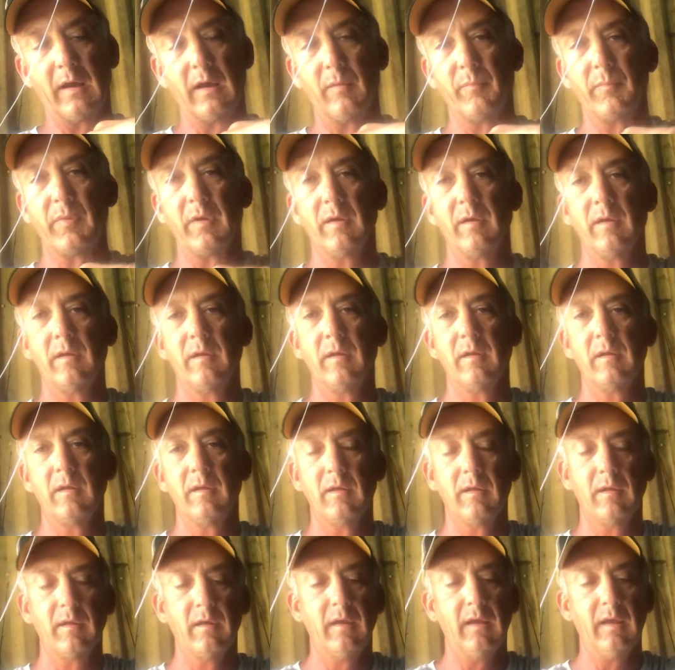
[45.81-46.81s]
up
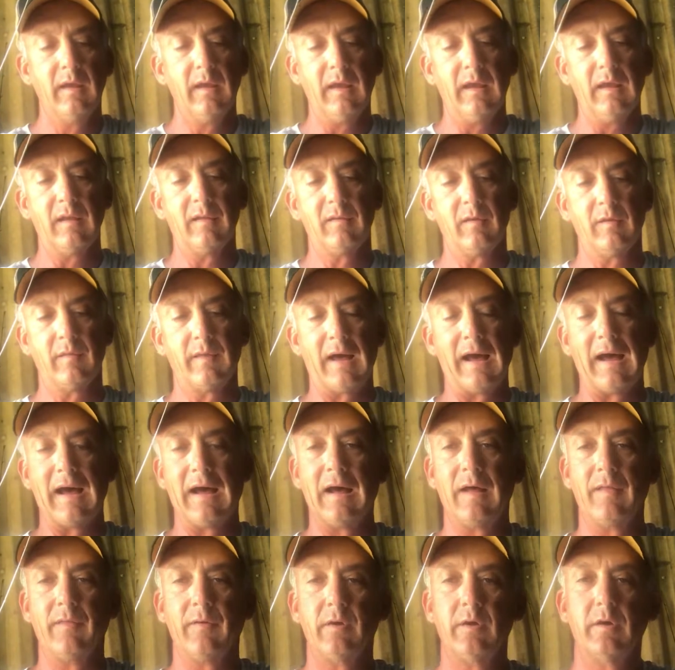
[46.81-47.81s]
until the
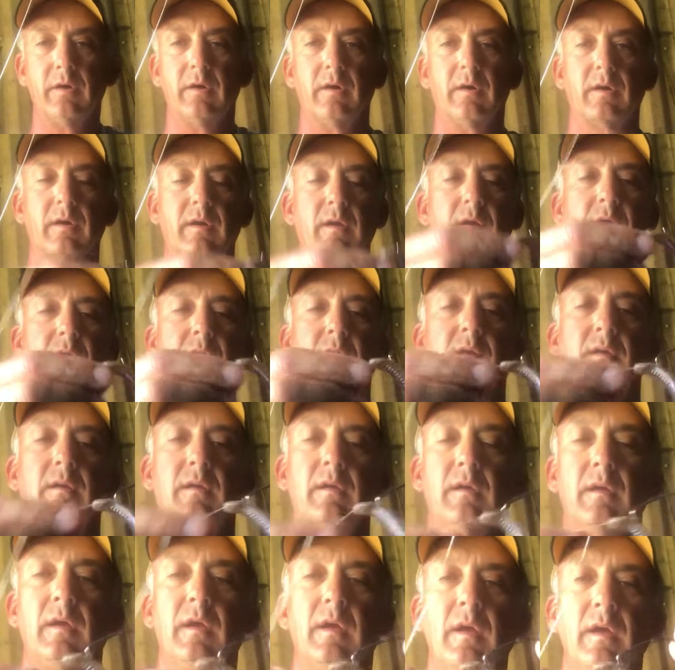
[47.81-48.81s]
eye of the hook
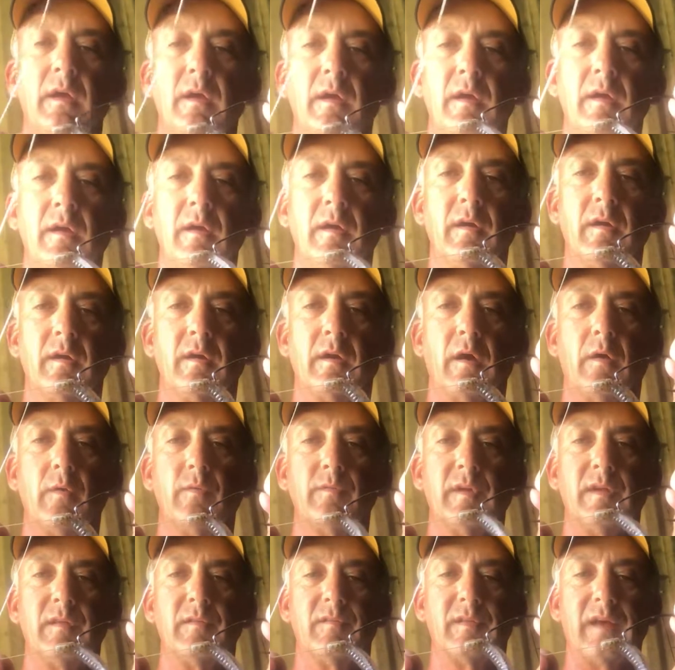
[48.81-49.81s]

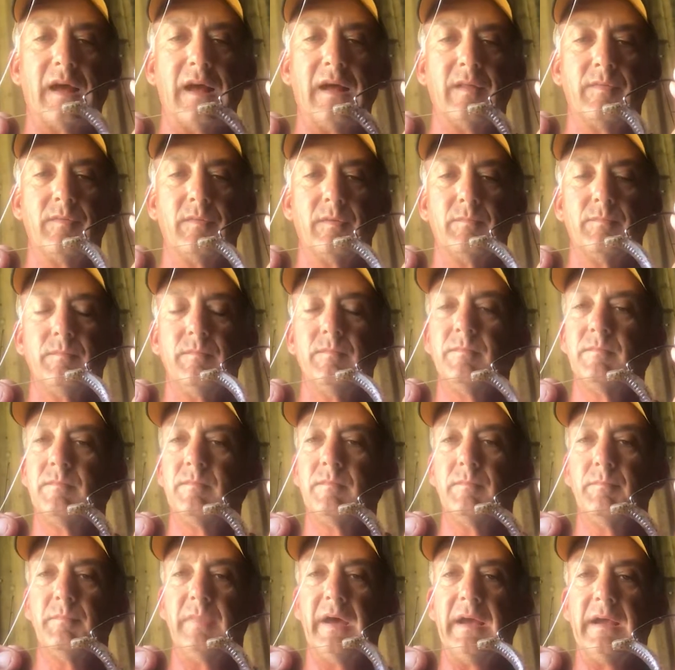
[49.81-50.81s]
goes inside the
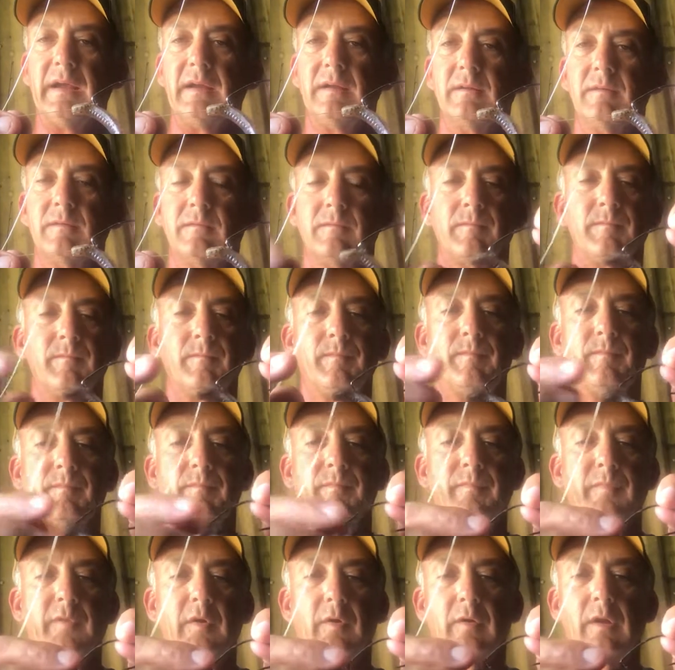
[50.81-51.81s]
bait.
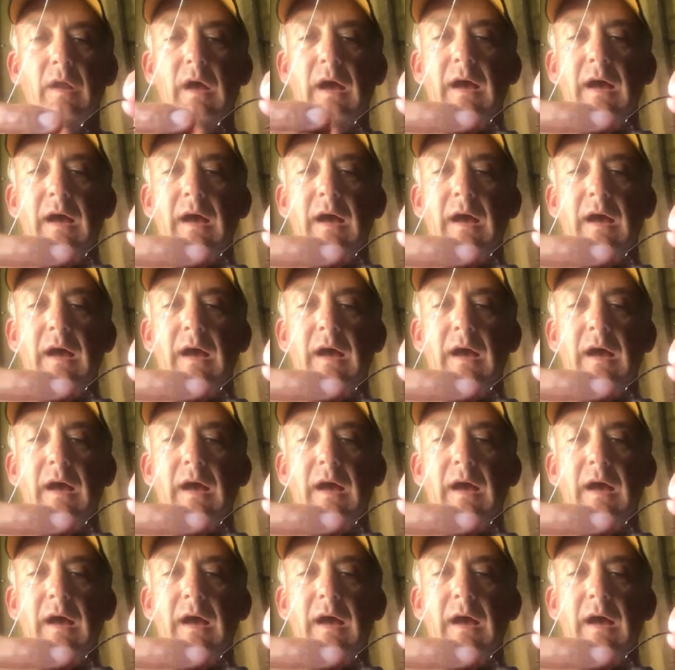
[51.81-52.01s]
Your